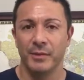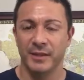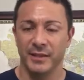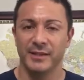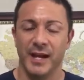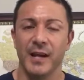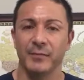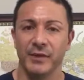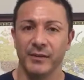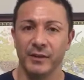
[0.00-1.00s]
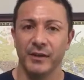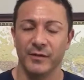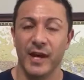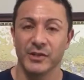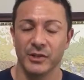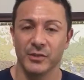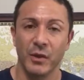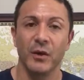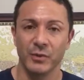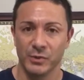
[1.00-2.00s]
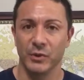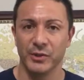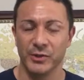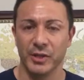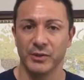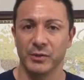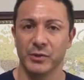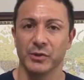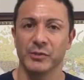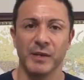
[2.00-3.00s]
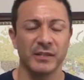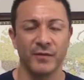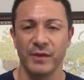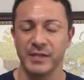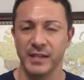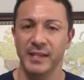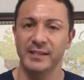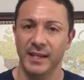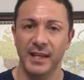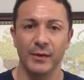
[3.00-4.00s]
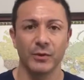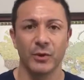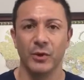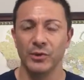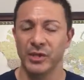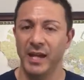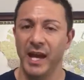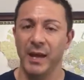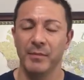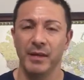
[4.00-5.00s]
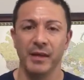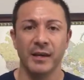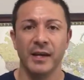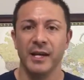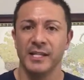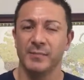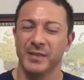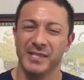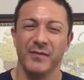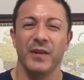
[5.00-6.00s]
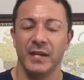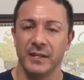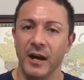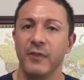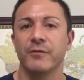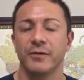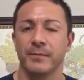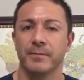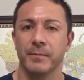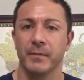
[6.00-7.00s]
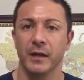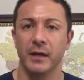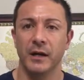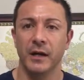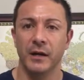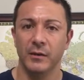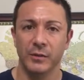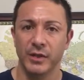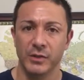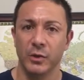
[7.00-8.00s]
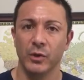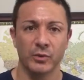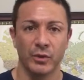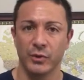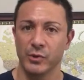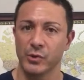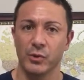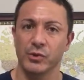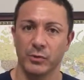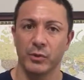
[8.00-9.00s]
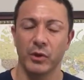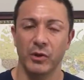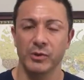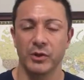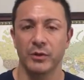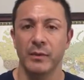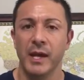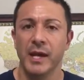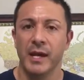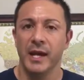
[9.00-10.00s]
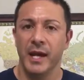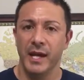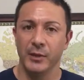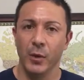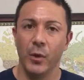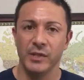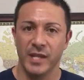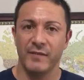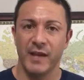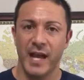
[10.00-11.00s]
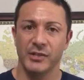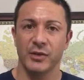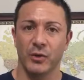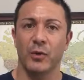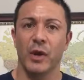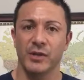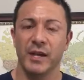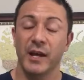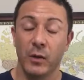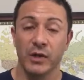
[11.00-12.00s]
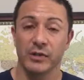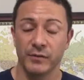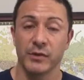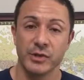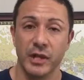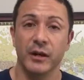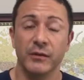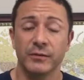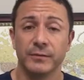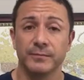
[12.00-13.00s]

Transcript: but in a timely fashion as well, which we'll also get to. So specificity is key with goals. You can't be specific enough with these goals, whether they're short-term or long-term. And you always have to ask that question yourself